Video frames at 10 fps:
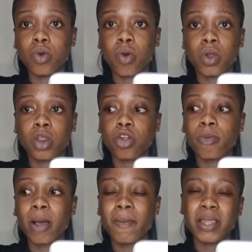on a
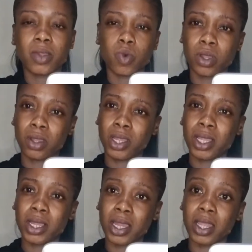normal basis, once your
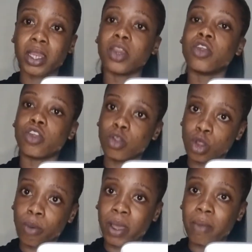ticket is ended, you should
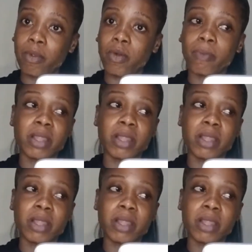stop coming, right?